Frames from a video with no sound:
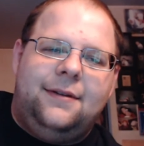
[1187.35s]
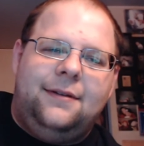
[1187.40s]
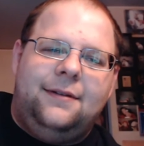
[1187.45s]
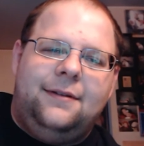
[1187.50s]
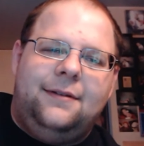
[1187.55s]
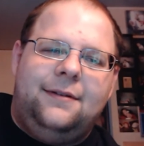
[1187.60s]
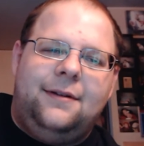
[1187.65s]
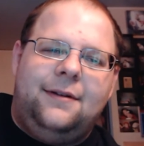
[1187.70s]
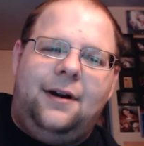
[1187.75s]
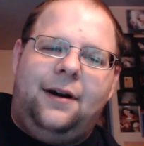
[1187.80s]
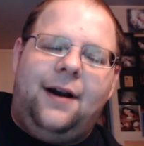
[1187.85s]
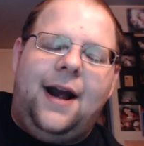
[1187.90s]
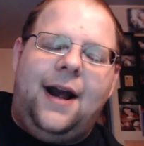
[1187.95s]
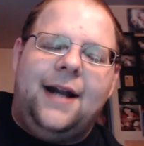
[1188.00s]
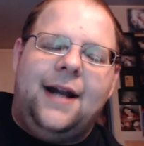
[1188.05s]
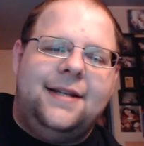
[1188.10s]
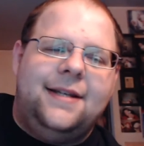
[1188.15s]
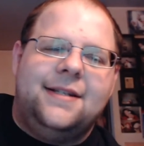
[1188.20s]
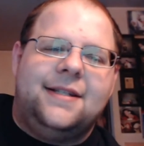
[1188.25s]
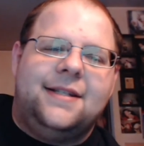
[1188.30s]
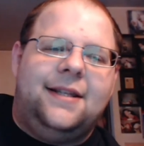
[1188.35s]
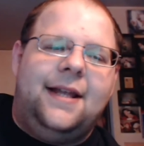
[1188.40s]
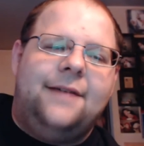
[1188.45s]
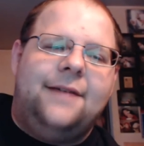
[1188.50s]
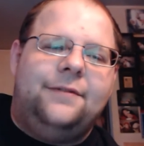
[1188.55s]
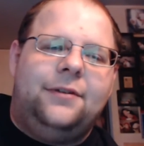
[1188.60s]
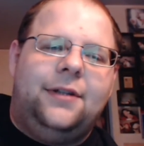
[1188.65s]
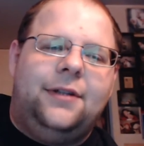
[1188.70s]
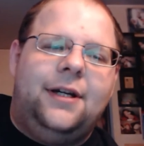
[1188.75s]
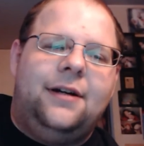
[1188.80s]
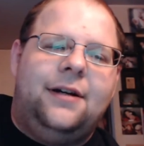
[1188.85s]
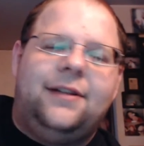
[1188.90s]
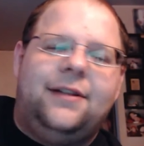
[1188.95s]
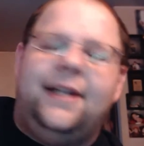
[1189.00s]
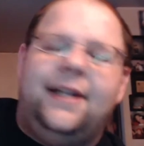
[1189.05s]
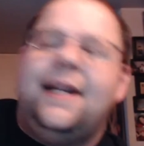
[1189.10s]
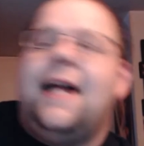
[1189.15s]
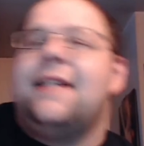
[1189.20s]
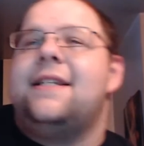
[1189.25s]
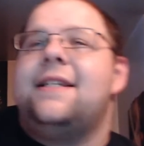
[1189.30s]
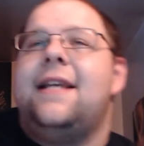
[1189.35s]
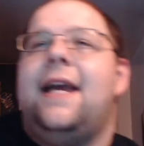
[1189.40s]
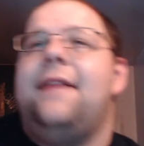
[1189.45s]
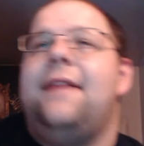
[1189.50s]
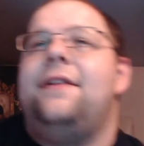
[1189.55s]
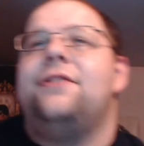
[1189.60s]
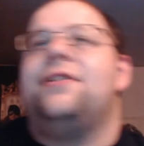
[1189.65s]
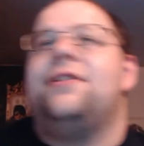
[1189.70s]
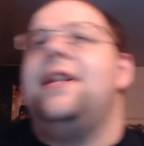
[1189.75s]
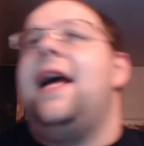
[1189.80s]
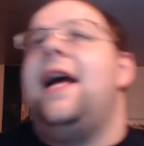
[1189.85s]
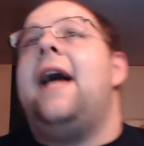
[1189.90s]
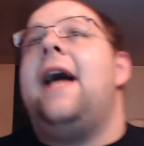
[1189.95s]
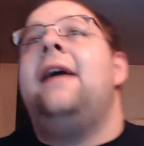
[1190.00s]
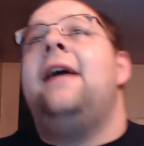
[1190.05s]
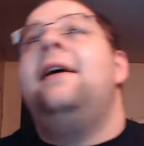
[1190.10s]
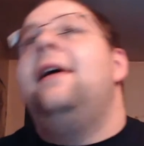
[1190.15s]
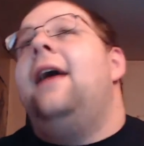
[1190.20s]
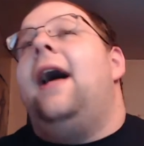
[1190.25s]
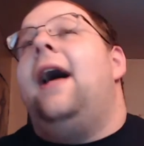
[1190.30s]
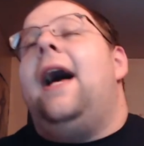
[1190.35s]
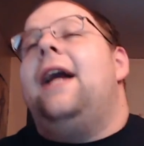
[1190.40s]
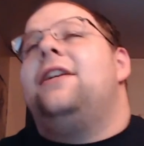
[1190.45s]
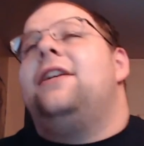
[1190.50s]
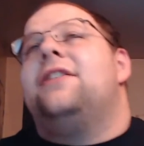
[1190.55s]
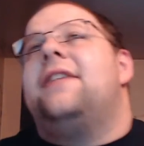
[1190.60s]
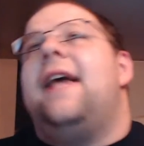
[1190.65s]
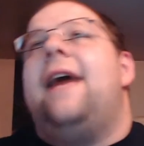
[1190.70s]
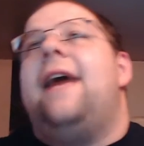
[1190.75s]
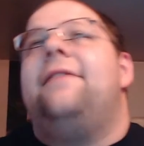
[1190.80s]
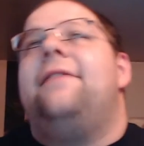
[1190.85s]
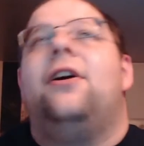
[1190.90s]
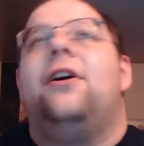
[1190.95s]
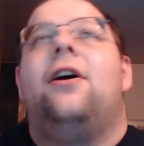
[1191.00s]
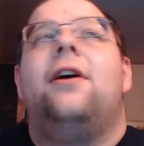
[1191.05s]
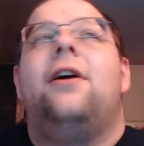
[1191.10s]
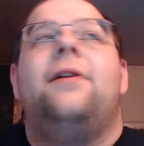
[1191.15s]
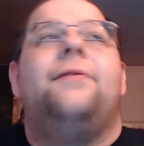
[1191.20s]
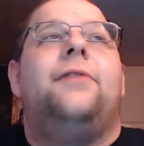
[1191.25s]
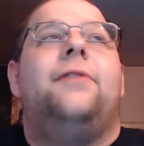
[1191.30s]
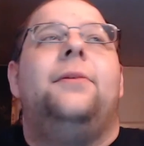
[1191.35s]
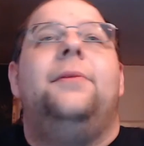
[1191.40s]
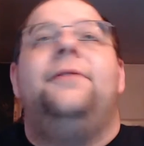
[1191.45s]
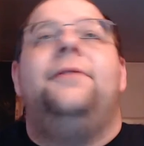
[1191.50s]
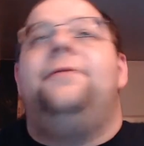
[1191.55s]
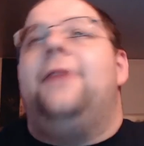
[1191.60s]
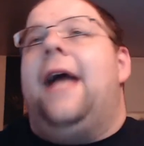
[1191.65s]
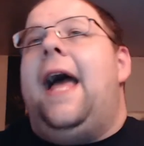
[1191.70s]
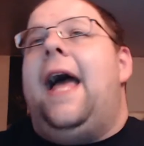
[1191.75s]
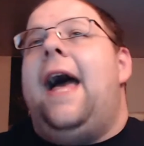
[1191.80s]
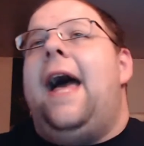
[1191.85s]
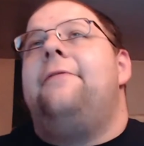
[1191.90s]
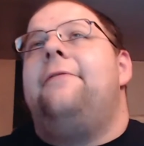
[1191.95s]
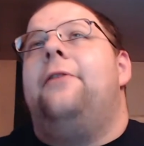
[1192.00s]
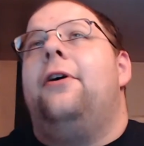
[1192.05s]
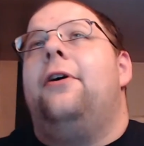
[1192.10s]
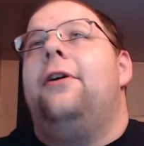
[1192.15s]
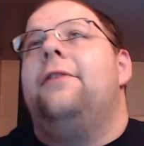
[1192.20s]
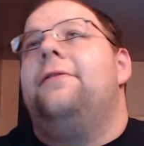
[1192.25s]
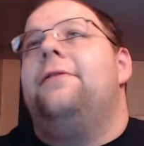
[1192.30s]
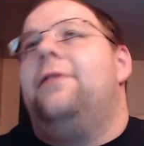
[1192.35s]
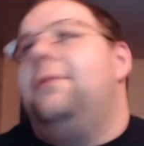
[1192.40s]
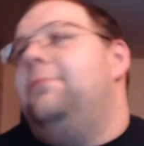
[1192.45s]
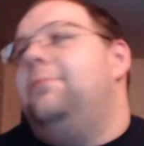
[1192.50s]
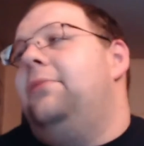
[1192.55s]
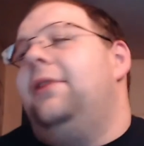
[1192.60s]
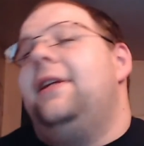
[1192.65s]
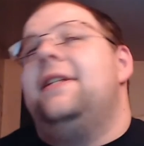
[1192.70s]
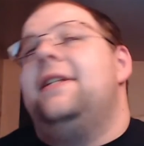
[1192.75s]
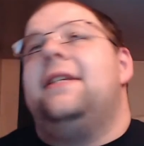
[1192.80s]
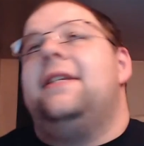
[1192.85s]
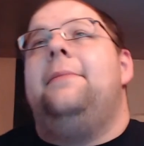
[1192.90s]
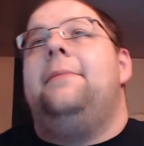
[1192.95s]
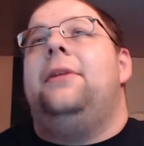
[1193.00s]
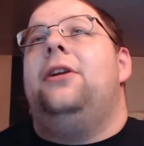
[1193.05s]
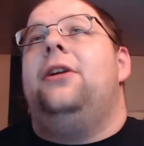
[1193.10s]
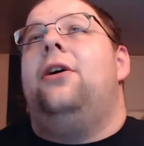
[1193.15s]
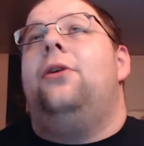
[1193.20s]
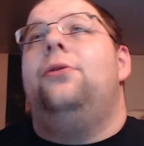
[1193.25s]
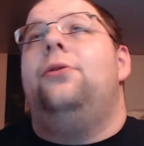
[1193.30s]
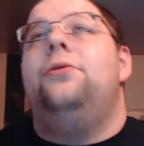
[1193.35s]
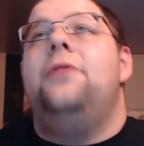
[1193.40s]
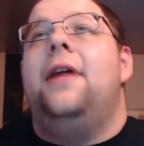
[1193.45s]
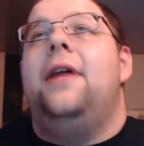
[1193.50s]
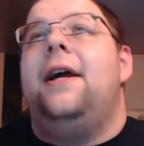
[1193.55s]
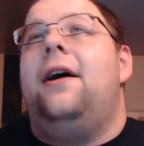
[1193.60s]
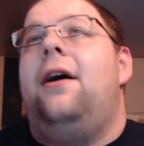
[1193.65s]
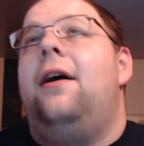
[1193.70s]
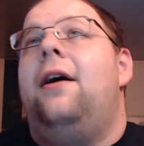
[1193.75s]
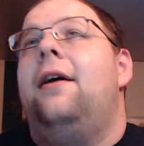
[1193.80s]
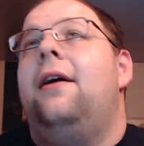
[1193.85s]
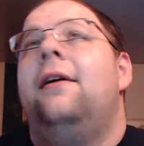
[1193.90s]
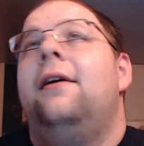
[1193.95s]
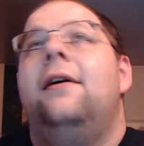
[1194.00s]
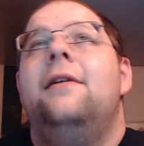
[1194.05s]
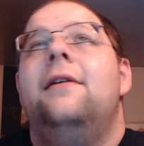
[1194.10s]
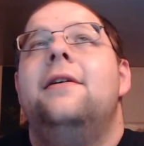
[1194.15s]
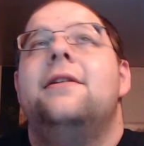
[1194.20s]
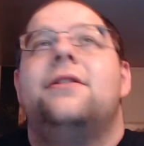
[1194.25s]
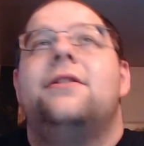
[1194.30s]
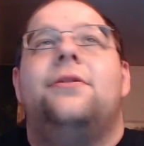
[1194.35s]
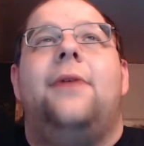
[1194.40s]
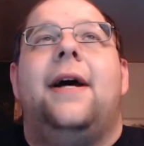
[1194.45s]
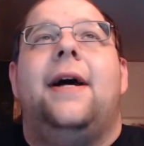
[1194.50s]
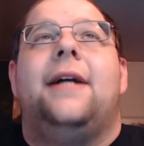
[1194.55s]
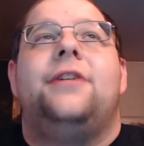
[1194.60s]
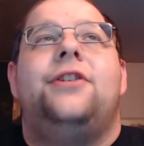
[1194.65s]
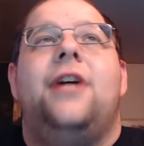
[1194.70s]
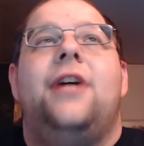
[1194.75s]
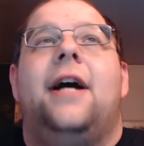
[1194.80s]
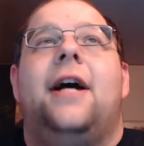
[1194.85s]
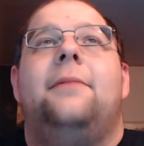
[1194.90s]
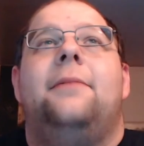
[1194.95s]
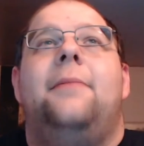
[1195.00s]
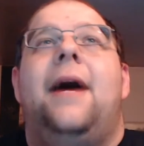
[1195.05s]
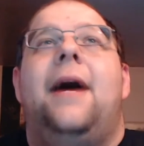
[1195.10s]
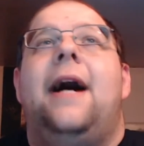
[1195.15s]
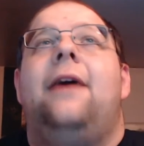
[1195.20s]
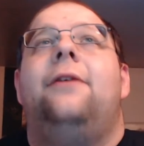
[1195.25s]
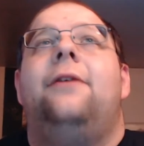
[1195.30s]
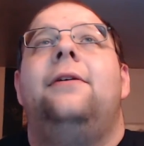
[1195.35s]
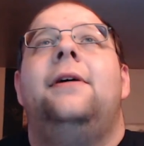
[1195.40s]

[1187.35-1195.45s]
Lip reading: on his level lyrically. Not saying there's not. I just haven't heard of them. If you have heard of them, please let me know who they are so I could check them out.